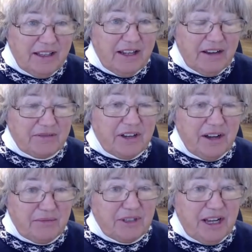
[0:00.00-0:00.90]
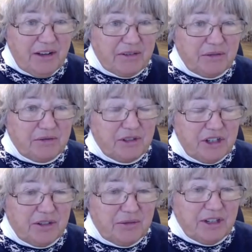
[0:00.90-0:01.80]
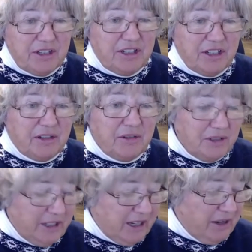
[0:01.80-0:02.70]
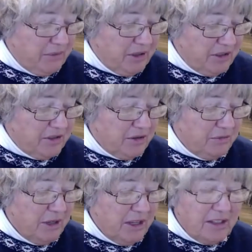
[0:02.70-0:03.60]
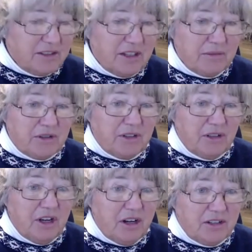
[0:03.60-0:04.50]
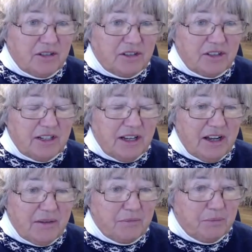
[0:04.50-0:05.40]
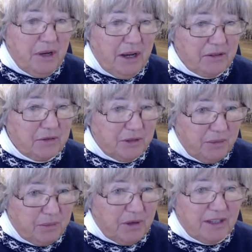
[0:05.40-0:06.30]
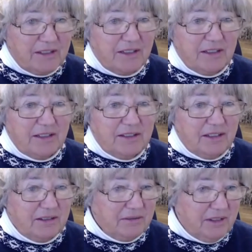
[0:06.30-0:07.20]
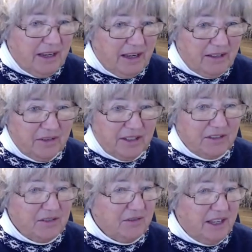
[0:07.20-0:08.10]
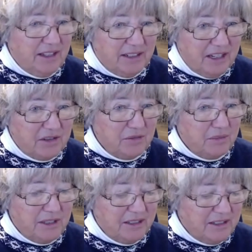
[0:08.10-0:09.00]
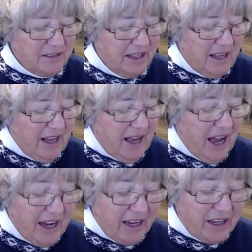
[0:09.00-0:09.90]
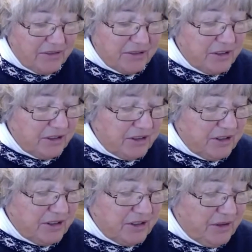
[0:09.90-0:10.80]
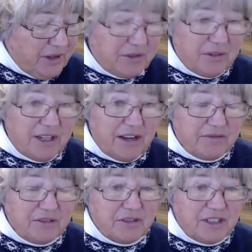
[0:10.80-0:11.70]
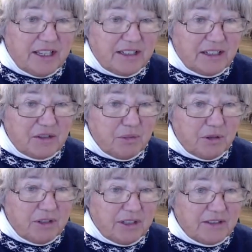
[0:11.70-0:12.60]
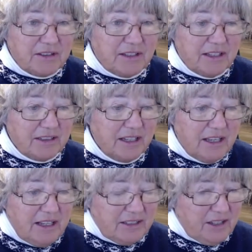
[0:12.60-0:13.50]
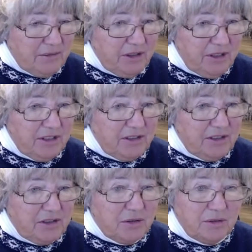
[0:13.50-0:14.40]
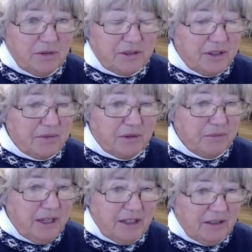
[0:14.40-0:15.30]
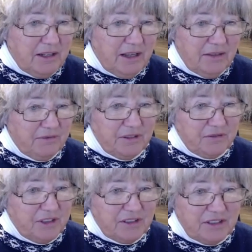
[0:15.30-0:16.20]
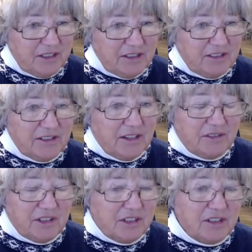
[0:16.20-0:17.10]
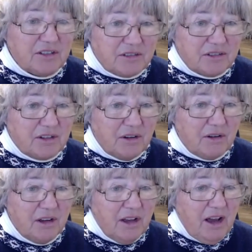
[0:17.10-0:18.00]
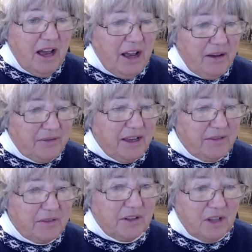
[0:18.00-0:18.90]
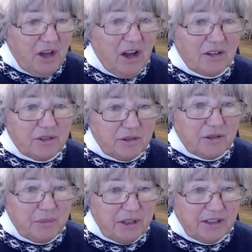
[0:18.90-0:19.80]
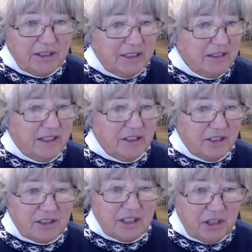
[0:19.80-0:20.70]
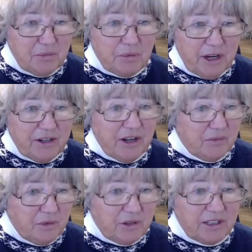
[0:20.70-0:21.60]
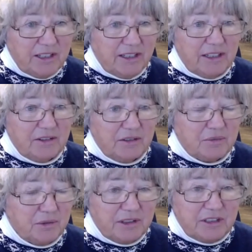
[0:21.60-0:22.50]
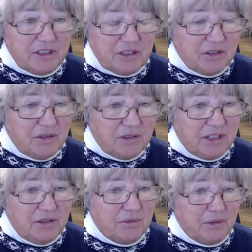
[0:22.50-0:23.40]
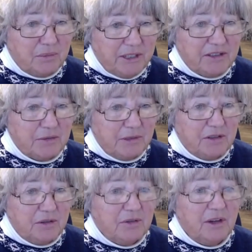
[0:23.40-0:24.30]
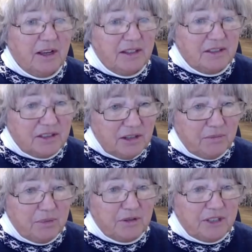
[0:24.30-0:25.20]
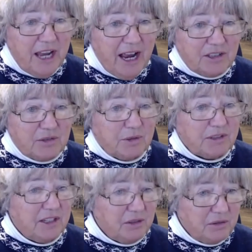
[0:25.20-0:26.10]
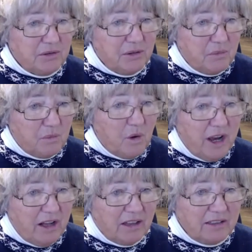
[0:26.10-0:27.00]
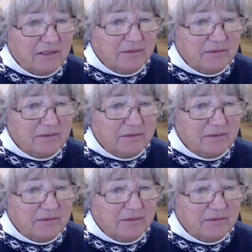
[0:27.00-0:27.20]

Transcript: that have come down through the generation, including, I would assume, some of the large uh, uh, drill presses and, and things of that nature, because I have heard, although I don't have firsthand experience, that some of these tools that were made 50, 60, 70 years ago have, have long durability. They just keep right on working, and there's really just no need to replace them. They do simple tasks, but they do them well.